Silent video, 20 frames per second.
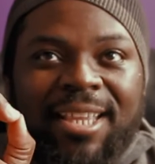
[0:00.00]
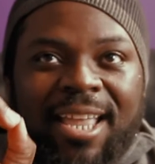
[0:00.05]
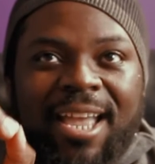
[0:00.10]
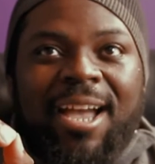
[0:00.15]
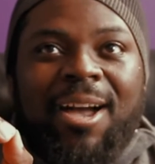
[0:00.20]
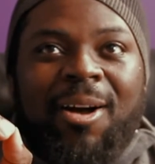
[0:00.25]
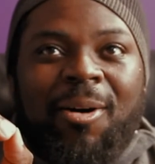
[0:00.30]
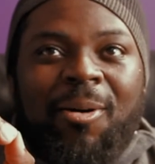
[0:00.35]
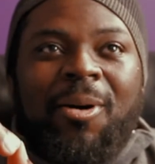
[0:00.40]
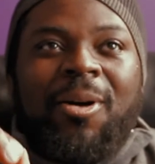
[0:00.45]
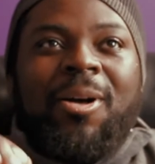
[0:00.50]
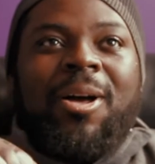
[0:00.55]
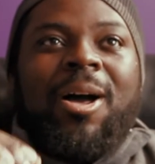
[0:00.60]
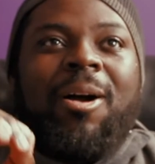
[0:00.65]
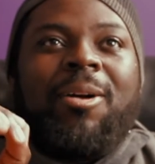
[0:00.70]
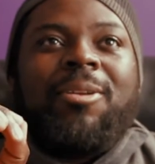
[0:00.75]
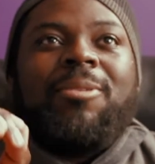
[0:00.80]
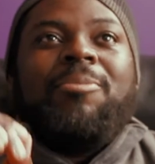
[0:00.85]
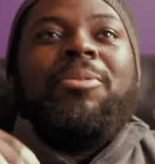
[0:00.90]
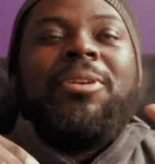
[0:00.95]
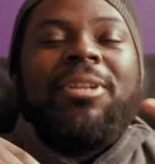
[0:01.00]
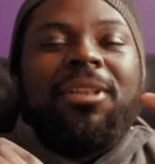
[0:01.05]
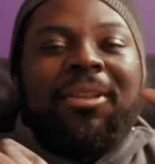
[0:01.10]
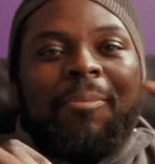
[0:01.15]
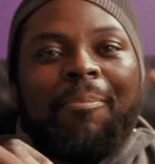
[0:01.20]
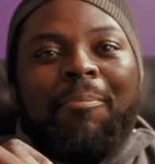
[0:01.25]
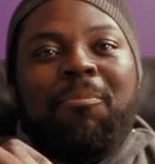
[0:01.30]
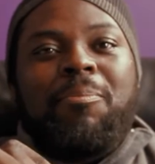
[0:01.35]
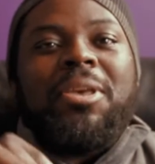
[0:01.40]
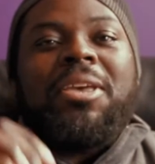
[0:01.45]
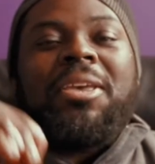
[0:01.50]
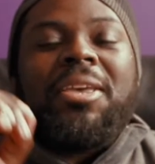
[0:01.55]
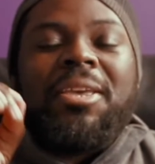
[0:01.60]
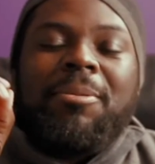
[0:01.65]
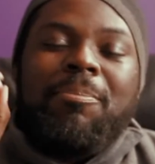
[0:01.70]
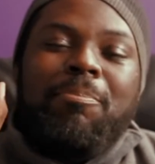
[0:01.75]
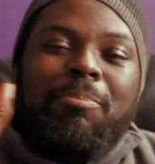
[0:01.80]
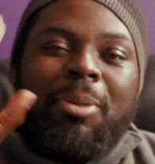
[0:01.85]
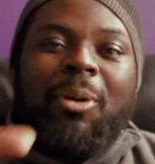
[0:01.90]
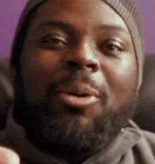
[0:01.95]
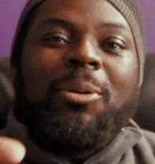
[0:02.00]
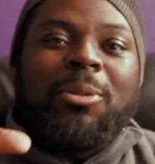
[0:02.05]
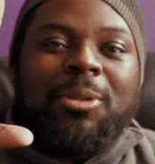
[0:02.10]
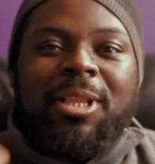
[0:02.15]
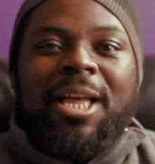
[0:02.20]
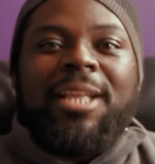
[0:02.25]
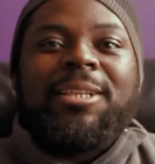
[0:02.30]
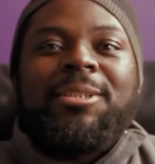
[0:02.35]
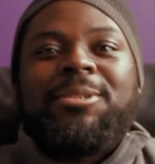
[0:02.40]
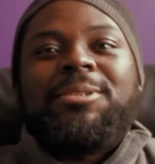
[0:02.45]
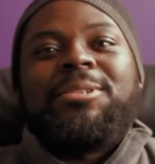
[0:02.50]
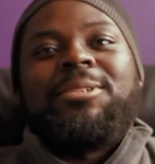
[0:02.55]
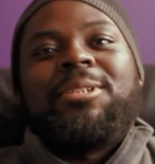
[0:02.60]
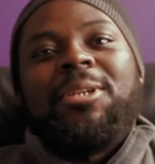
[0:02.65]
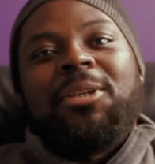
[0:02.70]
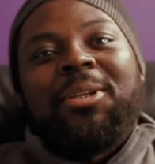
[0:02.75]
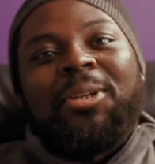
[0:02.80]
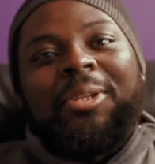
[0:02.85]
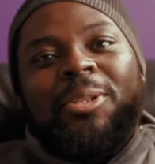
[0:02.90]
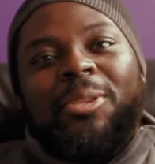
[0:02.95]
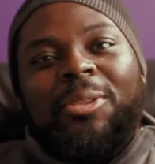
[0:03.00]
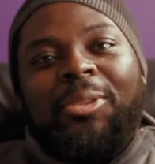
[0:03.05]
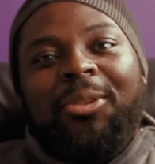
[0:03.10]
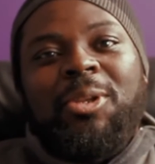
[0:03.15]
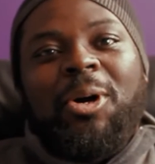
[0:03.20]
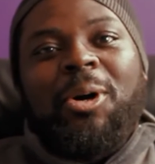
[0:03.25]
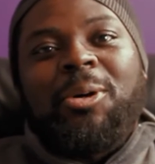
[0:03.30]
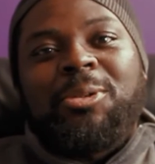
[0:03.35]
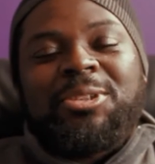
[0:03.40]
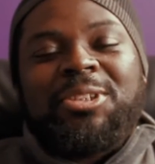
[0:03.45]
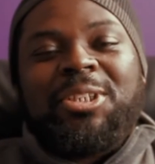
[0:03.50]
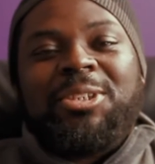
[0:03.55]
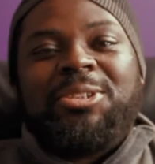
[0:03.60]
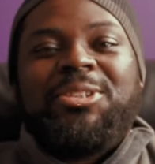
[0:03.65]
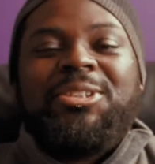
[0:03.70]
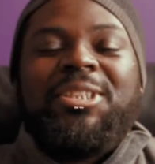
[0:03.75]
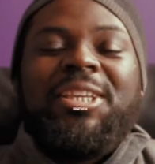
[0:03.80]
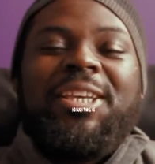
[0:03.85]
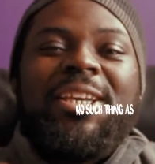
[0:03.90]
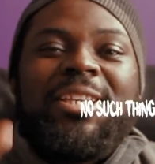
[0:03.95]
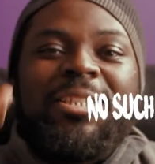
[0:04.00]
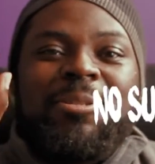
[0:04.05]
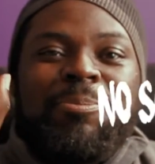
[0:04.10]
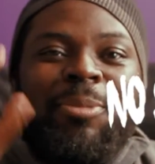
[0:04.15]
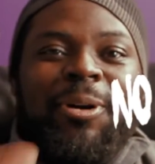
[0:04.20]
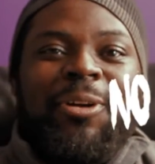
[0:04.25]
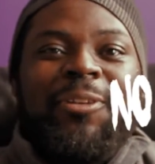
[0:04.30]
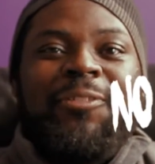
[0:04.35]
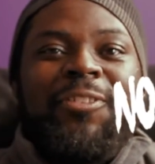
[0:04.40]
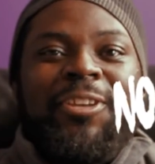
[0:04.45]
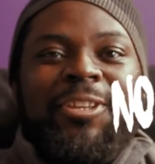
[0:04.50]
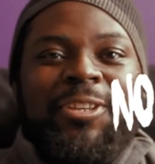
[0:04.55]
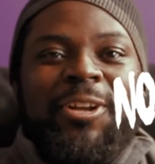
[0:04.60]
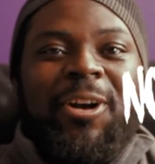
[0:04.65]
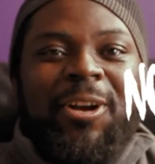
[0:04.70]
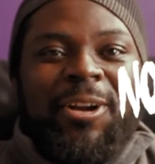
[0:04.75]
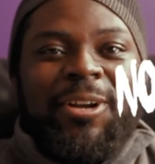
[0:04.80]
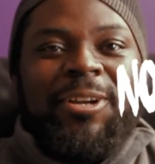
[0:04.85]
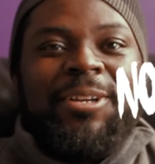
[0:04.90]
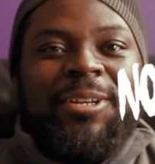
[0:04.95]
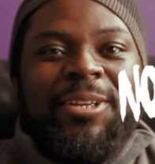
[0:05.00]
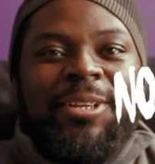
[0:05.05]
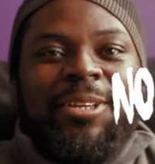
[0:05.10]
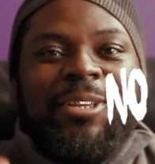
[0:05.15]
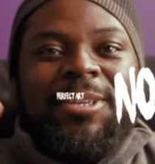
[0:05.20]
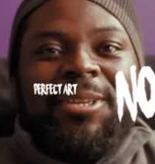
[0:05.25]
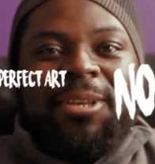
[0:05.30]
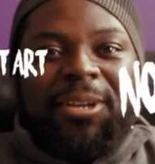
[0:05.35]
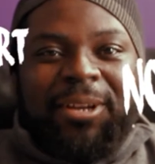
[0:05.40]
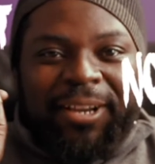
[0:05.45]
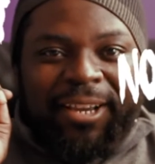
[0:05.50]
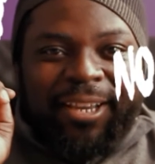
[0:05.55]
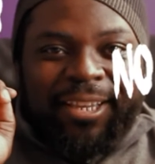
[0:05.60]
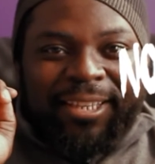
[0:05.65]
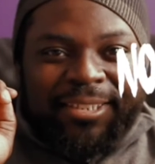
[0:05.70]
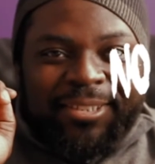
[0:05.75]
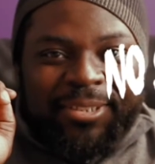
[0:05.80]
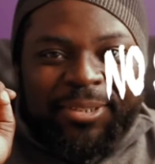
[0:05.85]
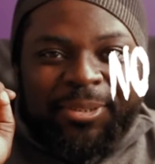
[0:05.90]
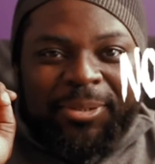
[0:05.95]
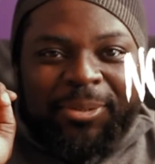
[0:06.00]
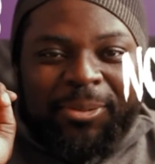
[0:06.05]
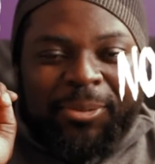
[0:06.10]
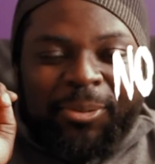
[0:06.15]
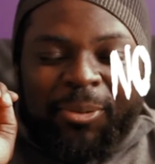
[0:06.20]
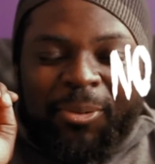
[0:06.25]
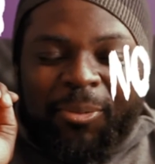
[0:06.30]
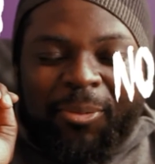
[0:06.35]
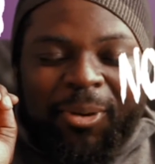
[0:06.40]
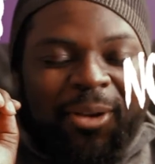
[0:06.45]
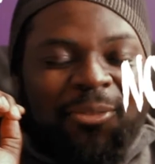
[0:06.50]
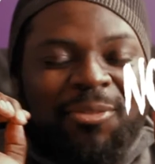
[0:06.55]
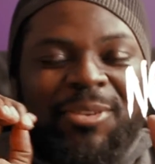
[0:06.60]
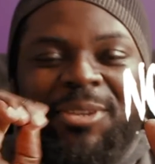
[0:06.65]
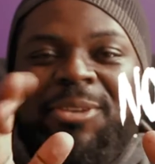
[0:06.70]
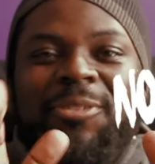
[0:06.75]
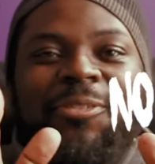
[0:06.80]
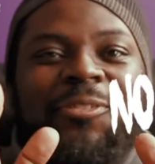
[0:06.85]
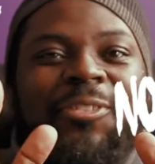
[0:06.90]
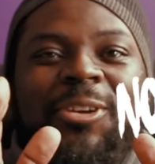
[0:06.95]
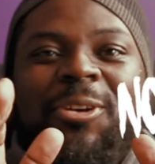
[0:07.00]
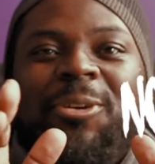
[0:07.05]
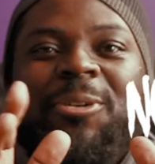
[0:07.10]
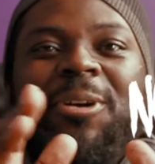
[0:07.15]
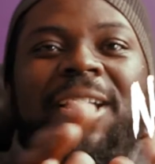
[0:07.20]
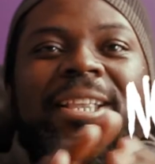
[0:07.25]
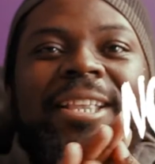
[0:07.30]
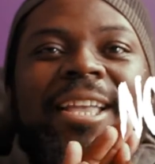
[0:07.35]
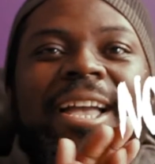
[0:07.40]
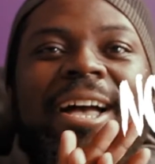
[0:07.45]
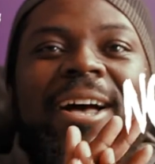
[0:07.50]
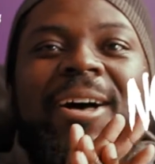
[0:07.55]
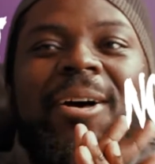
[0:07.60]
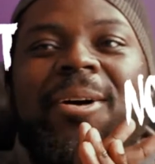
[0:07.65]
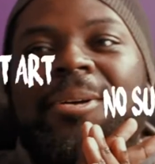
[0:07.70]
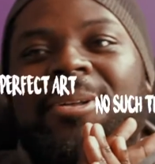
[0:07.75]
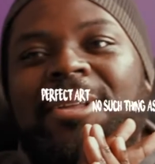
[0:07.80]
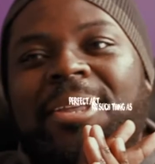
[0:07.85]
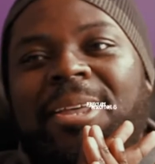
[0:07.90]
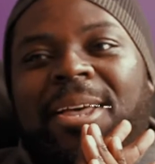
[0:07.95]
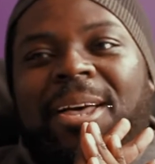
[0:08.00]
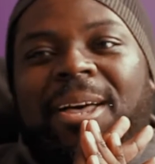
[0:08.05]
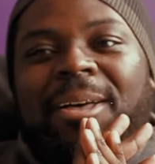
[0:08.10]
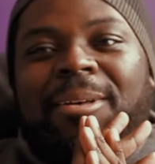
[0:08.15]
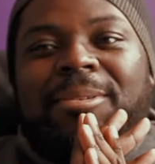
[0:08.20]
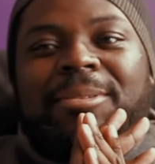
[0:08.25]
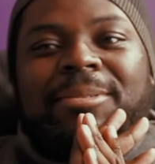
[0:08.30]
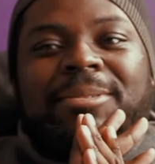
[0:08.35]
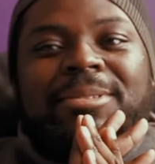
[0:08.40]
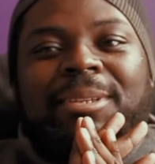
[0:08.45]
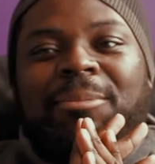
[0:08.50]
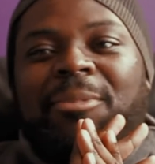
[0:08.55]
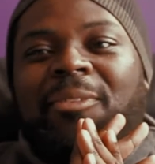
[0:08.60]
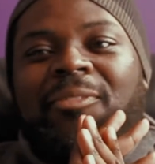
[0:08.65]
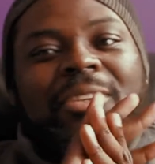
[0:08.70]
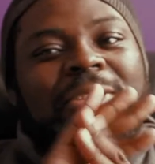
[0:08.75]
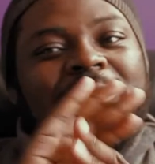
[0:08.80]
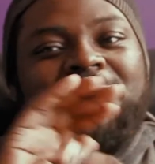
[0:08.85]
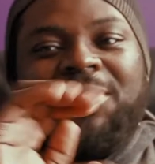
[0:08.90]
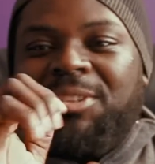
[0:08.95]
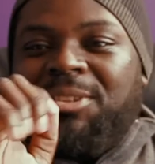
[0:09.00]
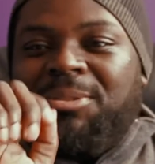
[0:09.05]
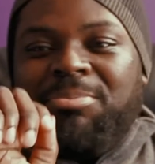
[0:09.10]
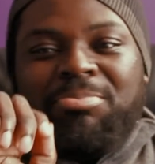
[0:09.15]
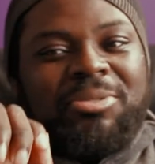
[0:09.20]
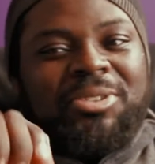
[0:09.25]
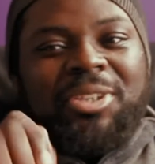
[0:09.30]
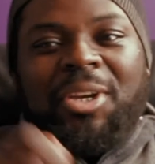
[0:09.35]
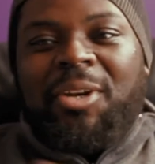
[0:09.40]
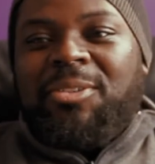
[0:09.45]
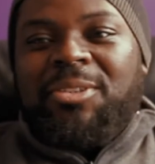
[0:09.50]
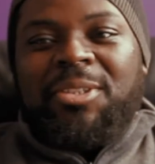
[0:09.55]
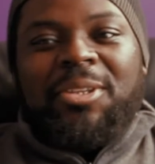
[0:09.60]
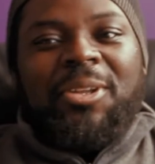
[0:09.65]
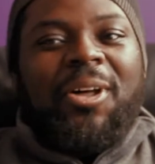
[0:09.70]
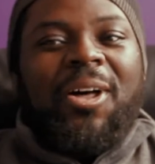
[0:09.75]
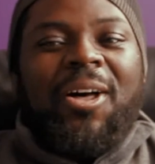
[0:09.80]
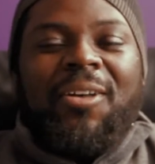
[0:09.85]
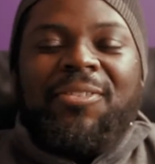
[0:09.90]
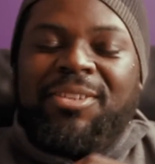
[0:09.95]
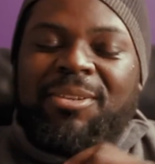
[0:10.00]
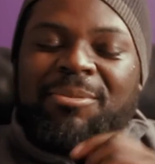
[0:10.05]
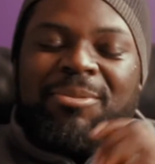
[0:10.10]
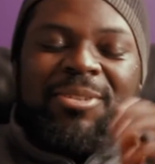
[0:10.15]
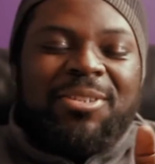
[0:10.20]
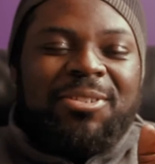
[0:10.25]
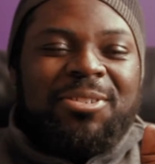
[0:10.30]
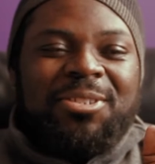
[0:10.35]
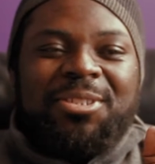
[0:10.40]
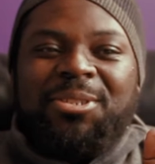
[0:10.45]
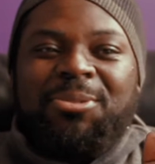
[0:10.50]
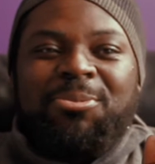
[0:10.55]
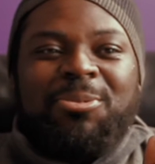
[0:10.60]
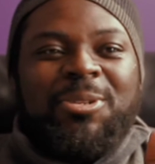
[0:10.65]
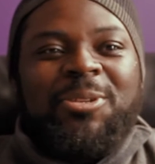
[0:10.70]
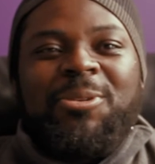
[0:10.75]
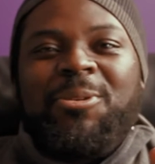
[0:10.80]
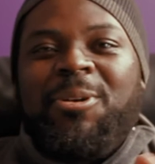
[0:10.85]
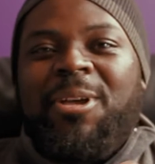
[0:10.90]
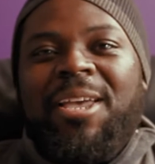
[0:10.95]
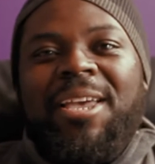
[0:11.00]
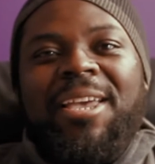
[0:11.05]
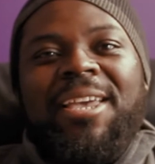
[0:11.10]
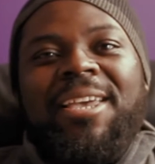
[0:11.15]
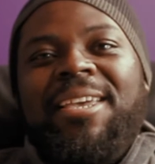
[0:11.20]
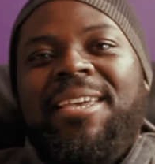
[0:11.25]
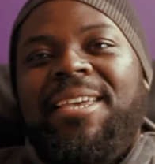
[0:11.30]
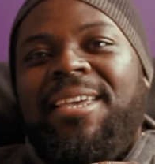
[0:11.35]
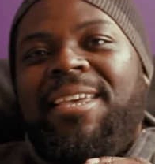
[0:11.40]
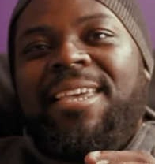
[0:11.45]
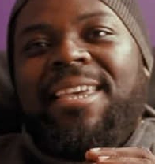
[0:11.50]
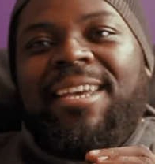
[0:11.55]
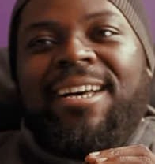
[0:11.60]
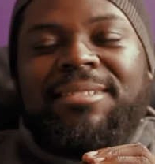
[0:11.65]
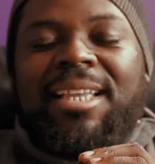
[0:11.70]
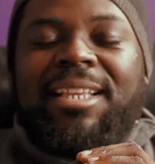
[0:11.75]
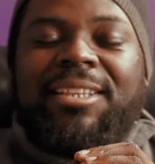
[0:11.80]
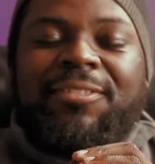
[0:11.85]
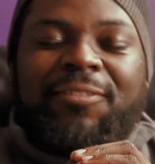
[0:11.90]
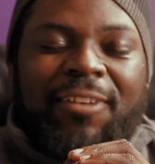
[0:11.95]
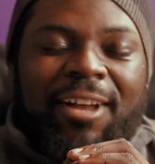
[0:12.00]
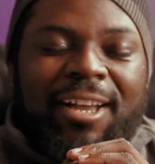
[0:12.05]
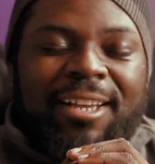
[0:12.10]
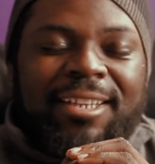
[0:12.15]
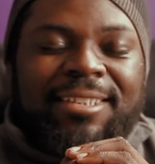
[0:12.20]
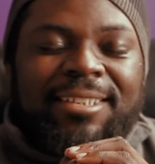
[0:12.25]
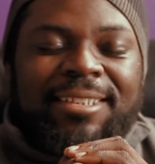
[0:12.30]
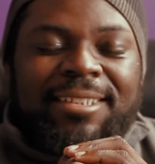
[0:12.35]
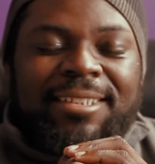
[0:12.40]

now. I'm gonna put in big bold letters. No such thing as perfect art. All right, so wherever you feel right now, some of you just turned it off. Some of you just went away. That's fine.